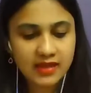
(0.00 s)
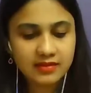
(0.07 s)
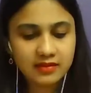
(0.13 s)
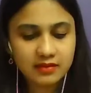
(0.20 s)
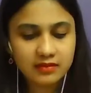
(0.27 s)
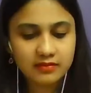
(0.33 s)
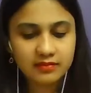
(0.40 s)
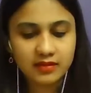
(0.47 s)
I
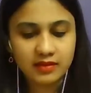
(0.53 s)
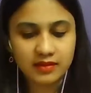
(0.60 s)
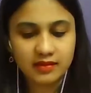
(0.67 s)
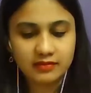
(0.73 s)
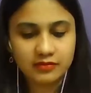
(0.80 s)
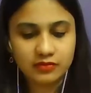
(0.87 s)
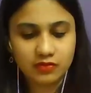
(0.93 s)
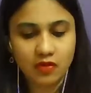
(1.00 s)
think, see,
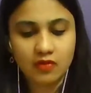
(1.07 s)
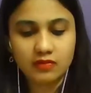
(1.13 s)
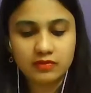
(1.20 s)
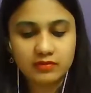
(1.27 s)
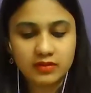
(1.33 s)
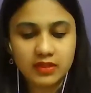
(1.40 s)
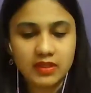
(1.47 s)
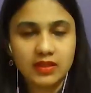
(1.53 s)

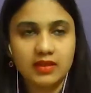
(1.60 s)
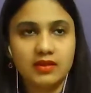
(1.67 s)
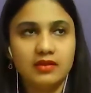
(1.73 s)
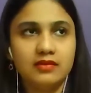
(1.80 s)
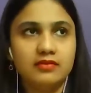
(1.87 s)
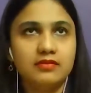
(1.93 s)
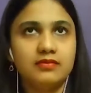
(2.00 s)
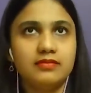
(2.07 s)
astrology
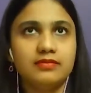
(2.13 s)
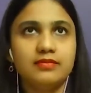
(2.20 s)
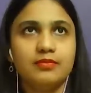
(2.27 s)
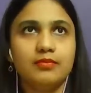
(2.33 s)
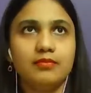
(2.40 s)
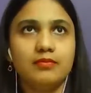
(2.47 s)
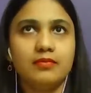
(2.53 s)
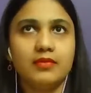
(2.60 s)

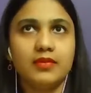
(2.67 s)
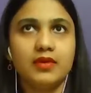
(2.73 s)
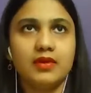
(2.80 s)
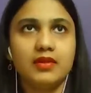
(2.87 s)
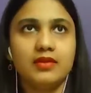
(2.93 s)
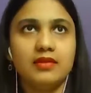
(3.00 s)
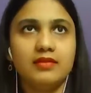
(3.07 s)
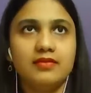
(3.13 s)
is
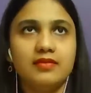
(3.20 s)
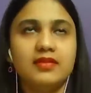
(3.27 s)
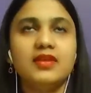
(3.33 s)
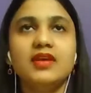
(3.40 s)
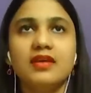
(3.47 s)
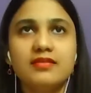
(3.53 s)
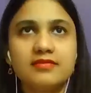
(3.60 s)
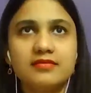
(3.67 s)

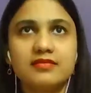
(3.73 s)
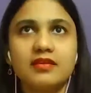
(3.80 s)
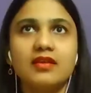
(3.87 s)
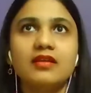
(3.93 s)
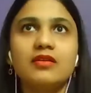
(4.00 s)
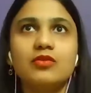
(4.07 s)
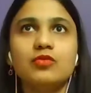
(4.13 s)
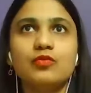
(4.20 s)
the
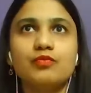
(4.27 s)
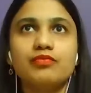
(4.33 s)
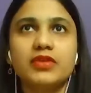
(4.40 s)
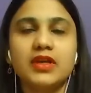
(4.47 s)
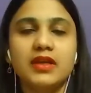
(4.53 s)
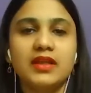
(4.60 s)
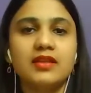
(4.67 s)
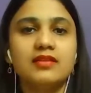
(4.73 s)
instinct to
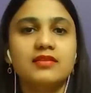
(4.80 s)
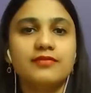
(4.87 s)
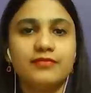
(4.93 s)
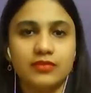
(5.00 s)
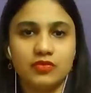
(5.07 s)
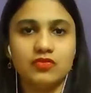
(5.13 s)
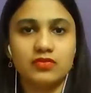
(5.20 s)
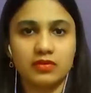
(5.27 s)
predict the
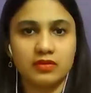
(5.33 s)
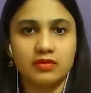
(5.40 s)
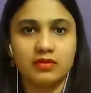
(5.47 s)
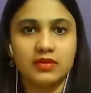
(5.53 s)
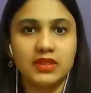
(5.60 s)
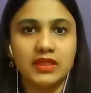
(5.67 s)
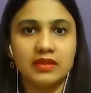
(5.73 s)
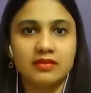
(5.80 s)
future,
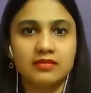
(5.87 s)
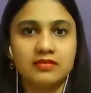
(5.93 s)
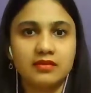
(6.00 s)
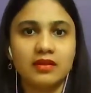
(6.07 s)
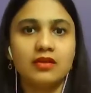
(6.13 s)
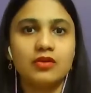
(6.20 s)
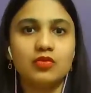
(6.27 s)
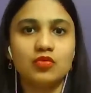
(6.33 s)
the
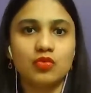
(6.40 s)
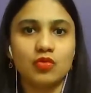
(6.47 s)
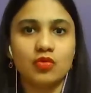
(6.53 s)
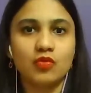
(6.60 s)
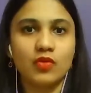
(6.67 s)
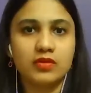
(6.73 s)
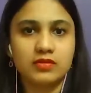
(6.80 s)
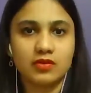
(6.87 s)
instinct to
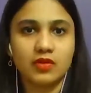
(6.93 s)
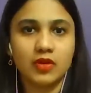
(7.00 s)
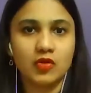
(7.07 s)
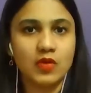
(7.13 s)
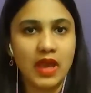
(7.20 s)
know what's going